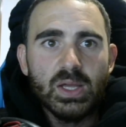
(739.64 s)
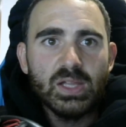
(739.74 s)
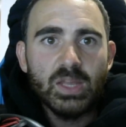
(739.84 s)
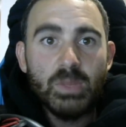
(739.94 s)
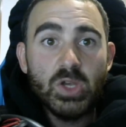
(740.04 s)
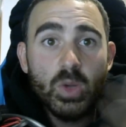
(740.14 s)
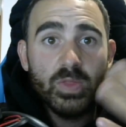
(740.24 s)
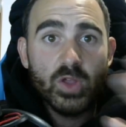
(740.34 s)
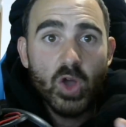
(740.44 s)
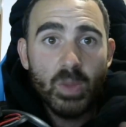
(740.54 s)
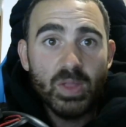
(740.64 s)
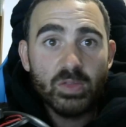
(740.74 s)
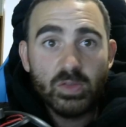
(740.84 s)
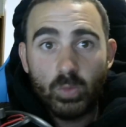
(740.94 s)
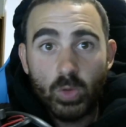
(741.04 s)
Let me know in the
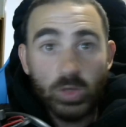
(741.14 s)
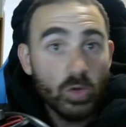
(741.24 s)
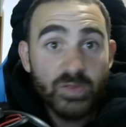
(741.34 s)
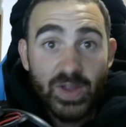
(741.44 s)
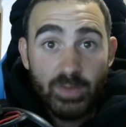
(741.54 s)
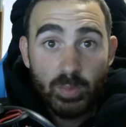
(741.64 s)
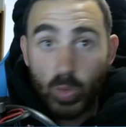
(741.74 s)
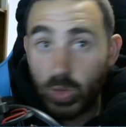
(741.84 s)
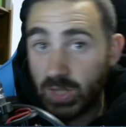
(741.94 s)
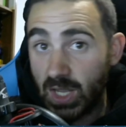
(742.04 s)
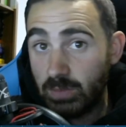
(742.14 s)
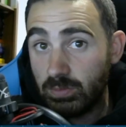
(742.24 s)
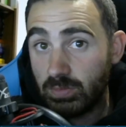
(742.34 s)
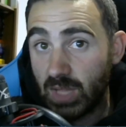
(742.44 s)
comments what your favourite board game